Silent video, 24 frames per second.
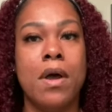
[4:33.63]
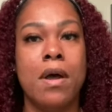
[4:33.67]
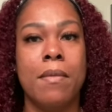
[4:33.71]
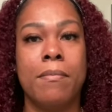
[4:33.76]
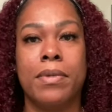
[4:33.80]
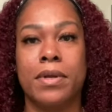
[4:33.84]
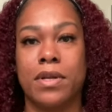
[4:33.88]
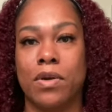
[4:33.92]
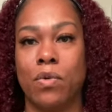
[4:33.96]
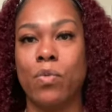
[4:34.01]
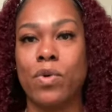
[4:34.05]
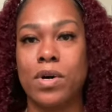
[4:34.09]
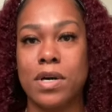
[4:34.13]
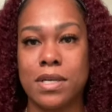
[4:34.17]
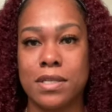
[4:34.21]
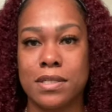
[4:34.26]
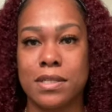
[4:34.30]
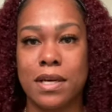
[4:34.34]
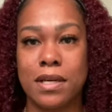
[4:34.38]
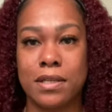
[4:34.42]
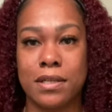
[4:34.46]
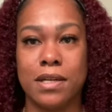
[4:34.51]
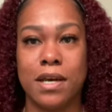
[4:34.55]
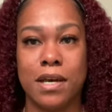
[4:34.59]
but it was
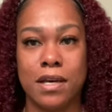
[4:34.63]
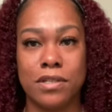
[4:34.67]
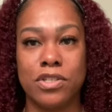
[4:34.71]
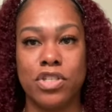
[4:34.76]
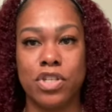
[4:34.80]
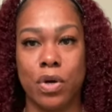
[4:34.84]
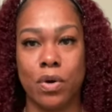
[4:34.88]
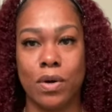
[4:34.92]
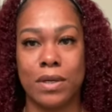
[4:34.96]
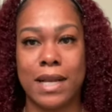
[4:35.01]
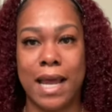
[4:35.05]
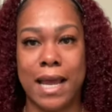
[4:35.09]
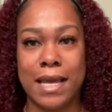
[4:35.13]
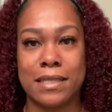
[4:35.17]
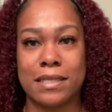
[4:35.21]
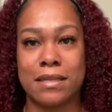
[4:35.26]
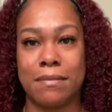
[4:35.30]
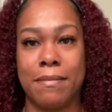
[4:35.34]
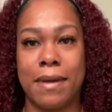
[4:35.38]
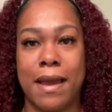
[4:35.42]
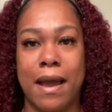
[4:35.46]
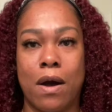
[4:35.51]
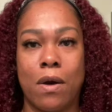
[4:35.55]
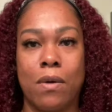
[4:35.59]
a nice
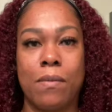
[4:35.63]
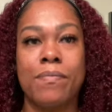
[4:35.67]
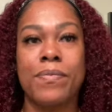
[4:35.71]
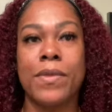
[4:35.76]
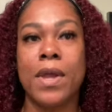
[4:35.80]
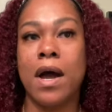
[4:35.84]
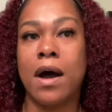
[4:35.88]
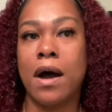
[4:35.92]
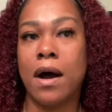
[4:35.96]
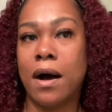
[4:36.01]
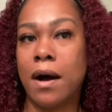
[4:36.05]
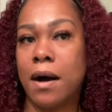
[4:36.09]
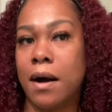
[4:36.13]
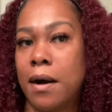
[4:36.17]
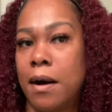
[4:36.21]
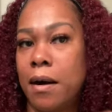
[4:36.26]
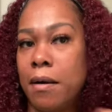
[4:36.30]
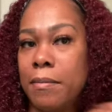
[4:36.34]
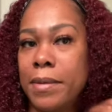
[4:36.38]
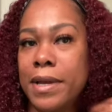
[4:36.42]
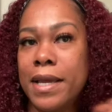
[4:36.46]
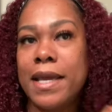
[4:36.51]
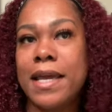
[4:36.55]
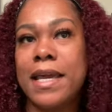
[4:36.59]
amount.
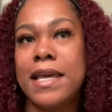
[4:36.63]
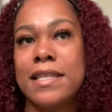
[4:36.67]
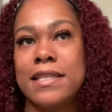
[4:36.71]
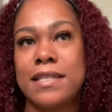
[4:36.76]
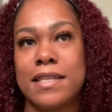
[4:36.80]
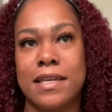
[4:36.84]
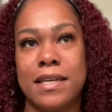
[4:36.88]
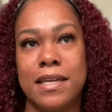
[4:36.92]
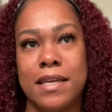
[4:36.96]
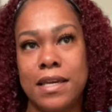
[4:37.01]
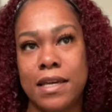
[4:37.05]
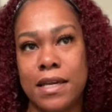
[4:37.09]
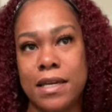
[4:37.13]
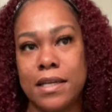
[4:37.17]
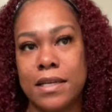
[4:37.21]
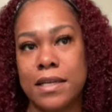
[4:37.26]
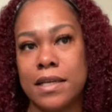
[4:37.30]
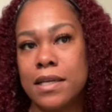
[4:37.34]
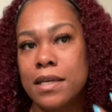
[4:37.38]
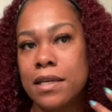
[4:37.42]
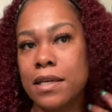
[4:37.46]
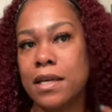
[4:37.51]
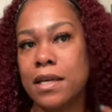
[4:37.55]
And then